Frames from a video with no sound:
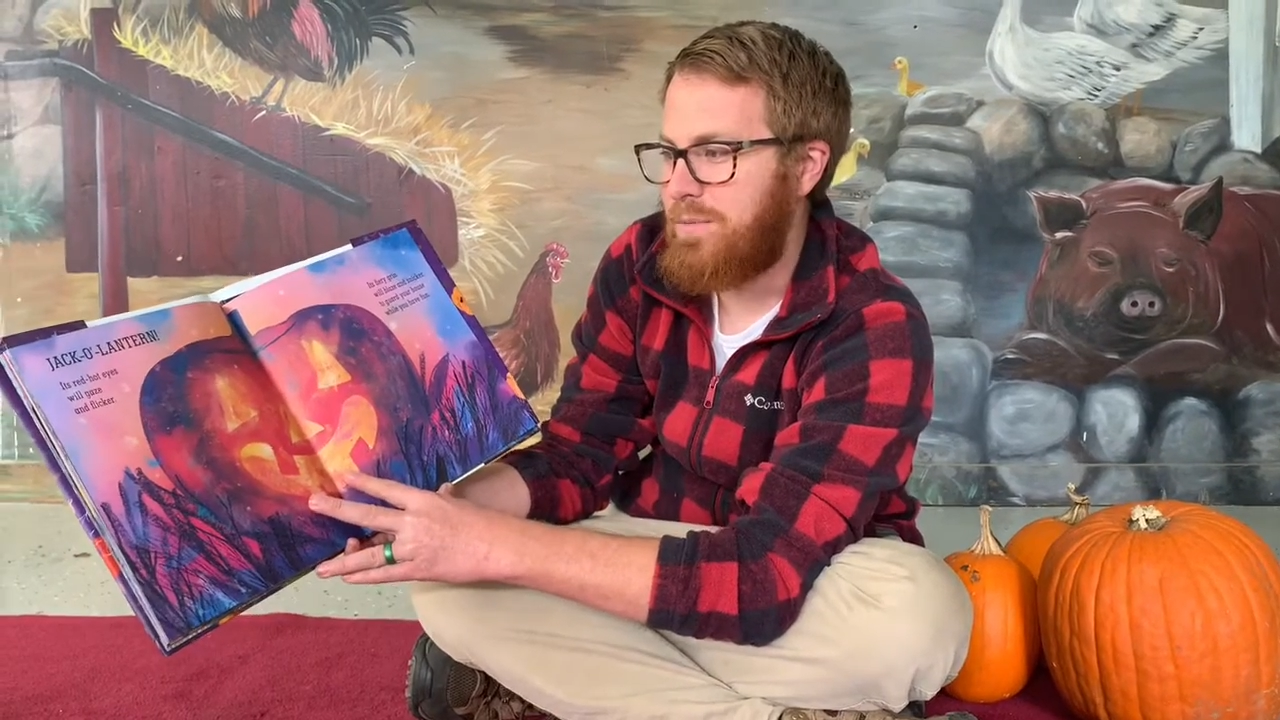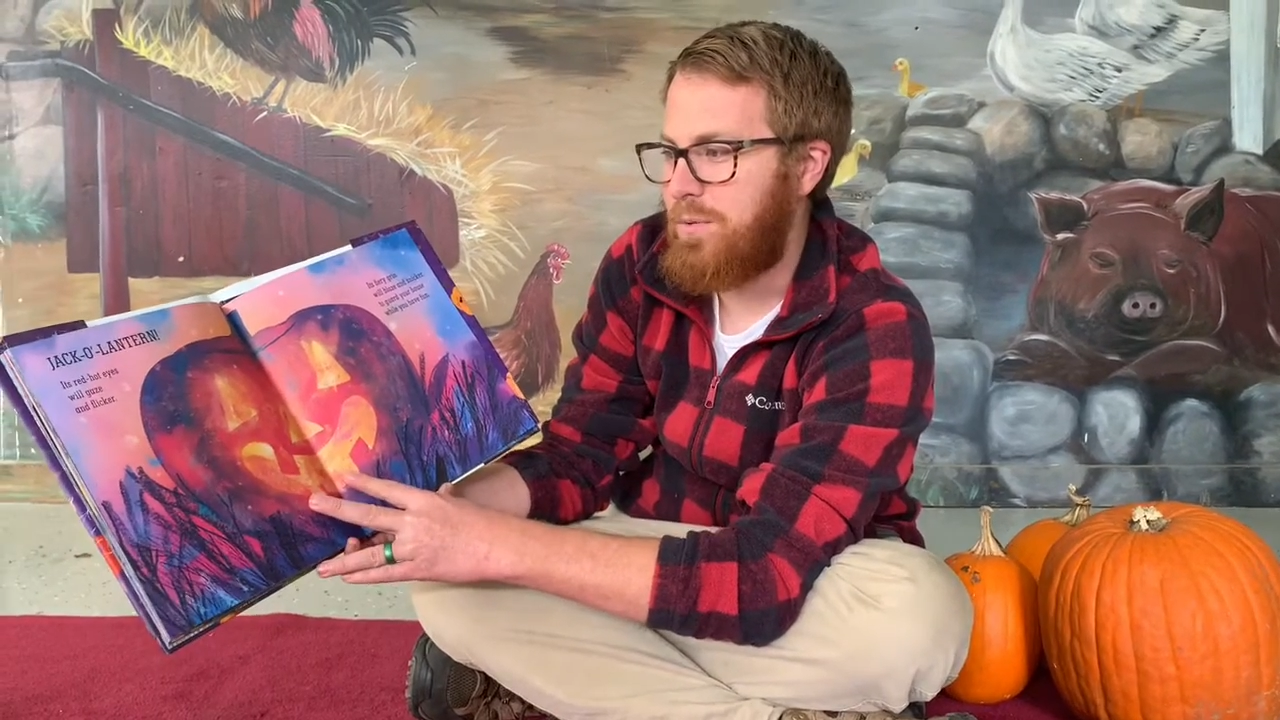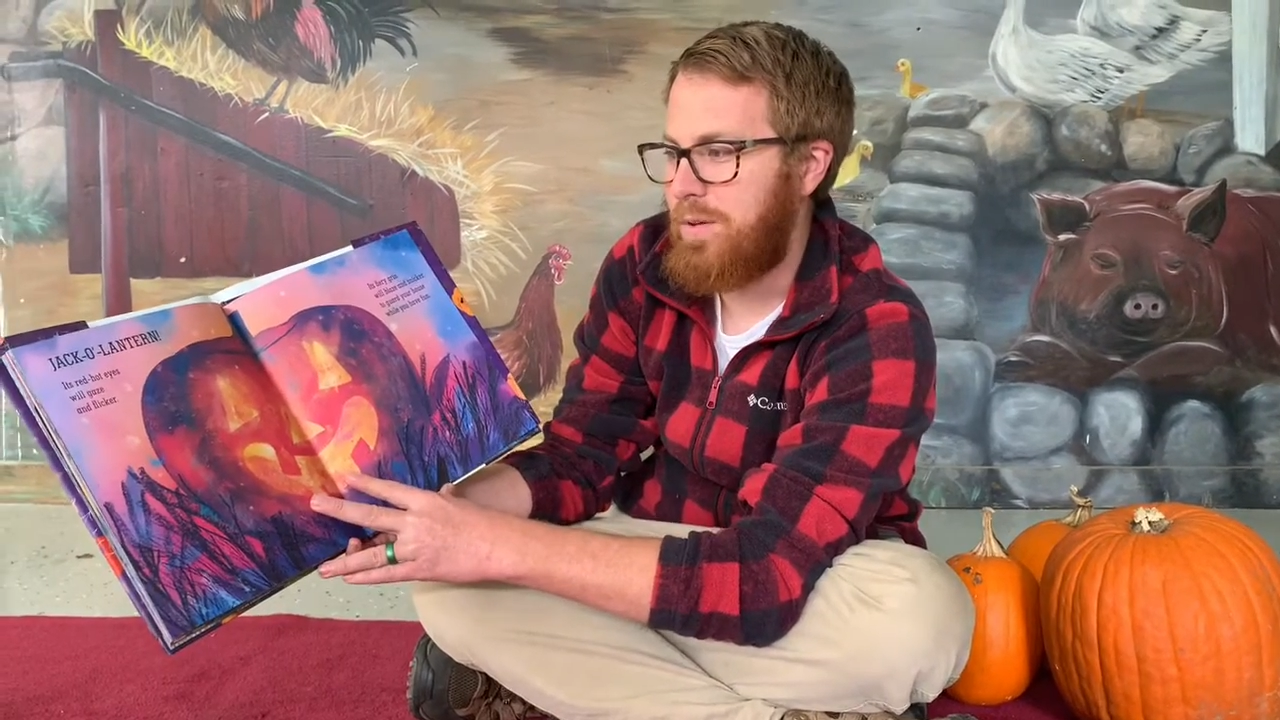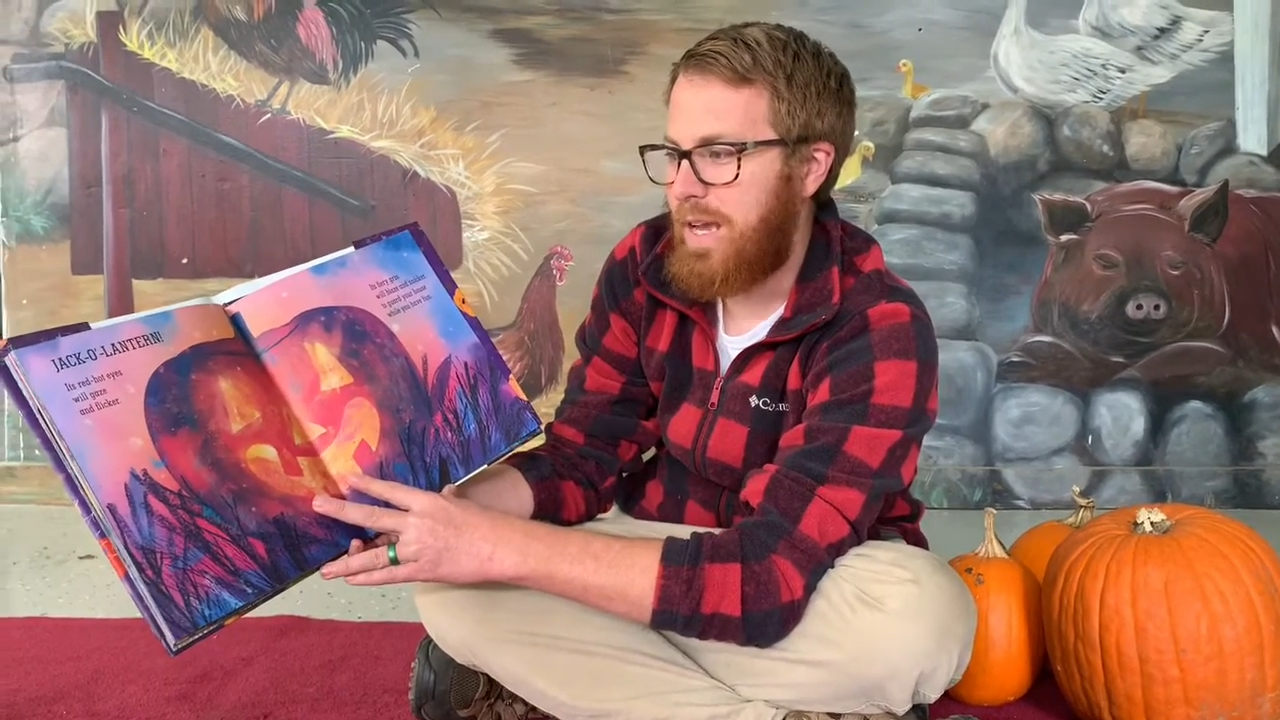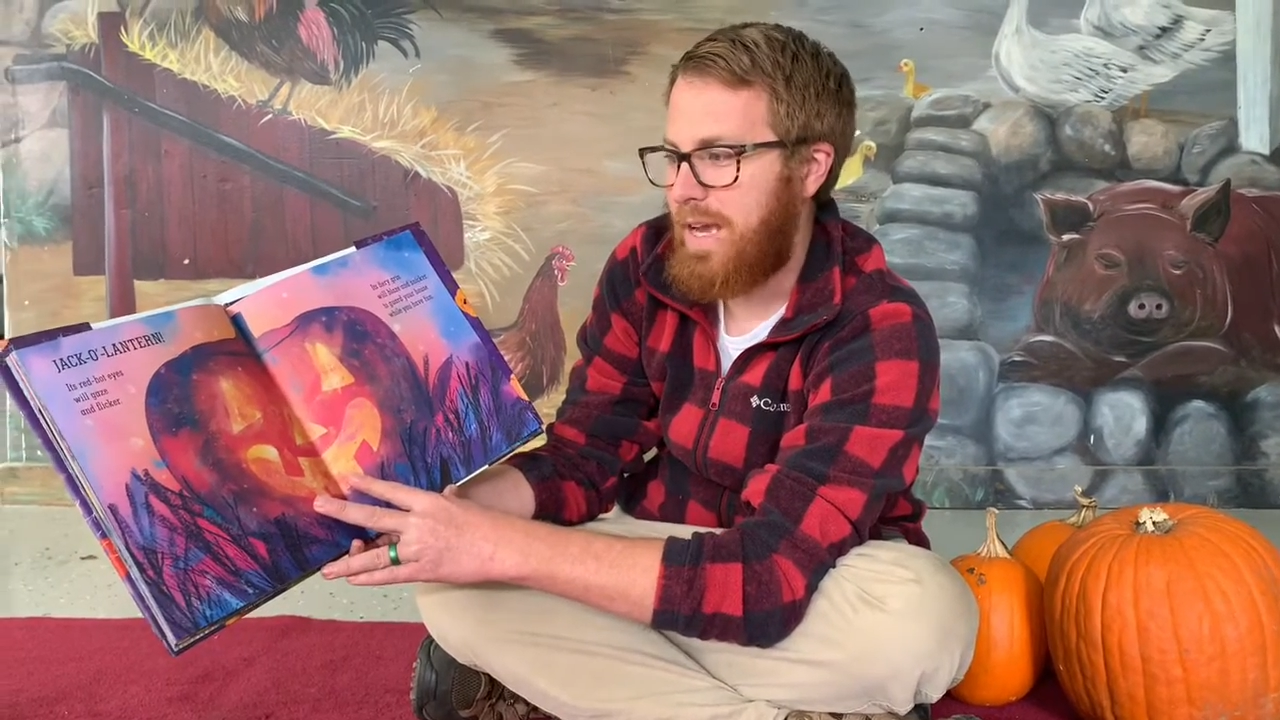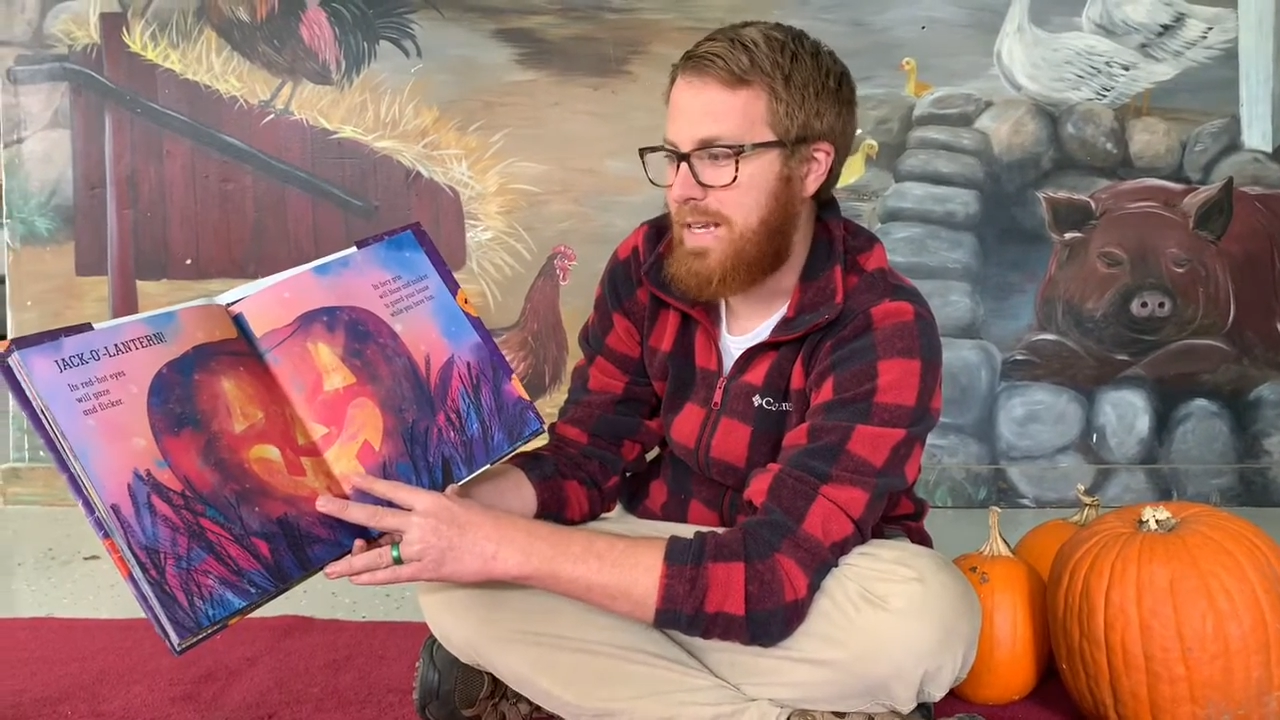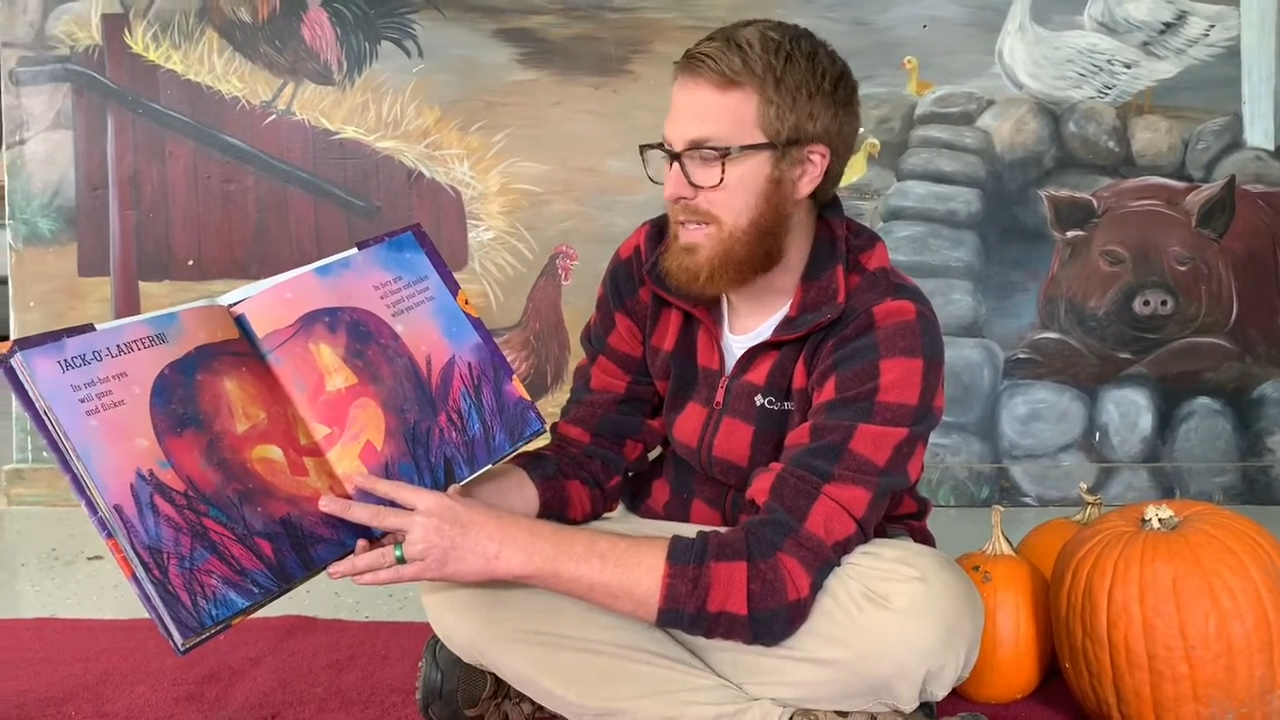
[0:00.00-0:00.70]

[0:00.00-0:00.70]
will gaze